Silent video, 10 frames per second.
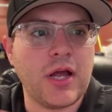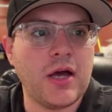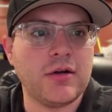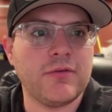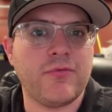
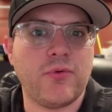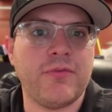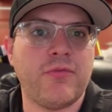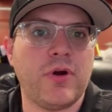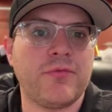140
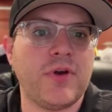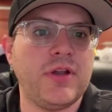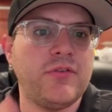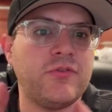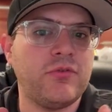for our
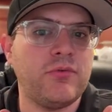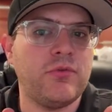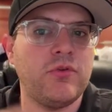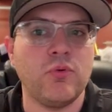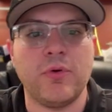friends to the
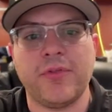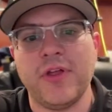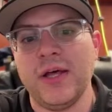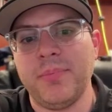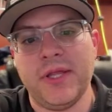north
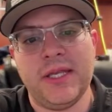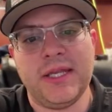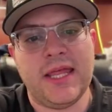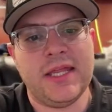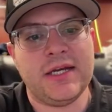up in
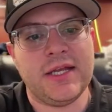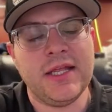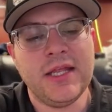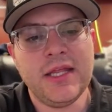Canada.